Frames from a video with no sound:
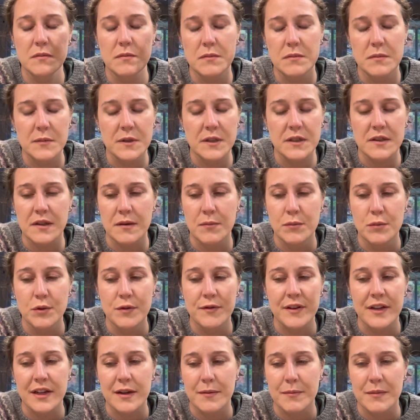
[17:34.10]
because I'm
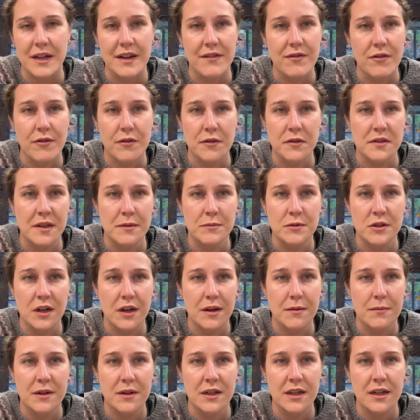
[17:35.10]
moving and I'm gonna have a full-time
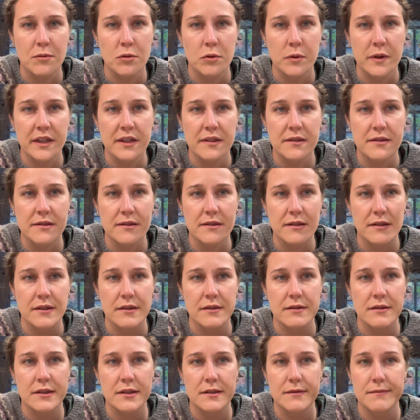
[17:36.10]
job in a couple weeks,
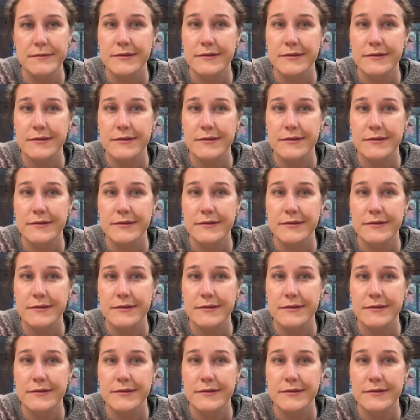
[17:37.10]
and